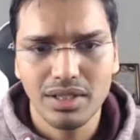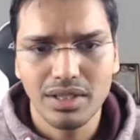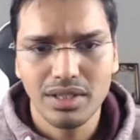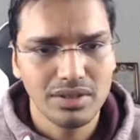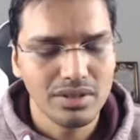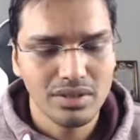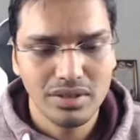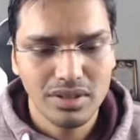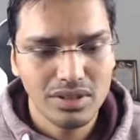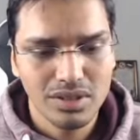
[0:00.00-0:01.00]
as
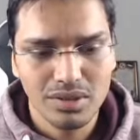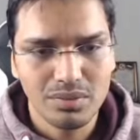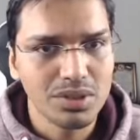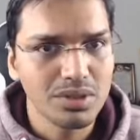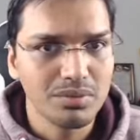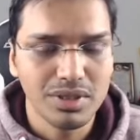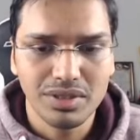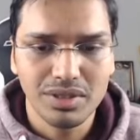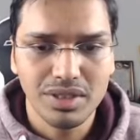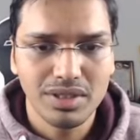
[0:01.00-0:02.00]
just bishop
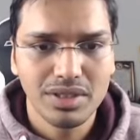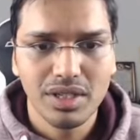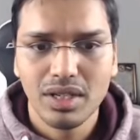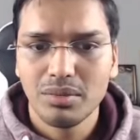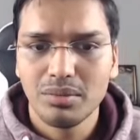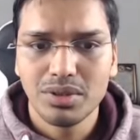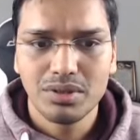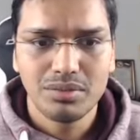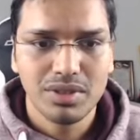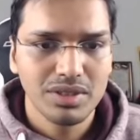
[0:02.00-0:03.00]
d6,
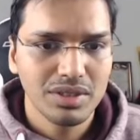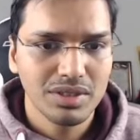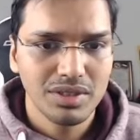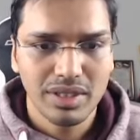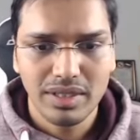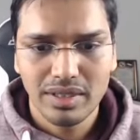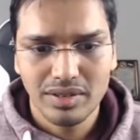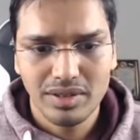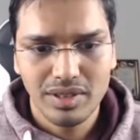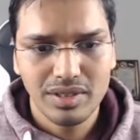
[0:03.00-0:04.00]
bishop d6, king
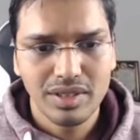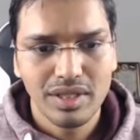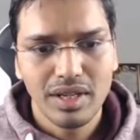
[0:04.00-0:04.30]
d6.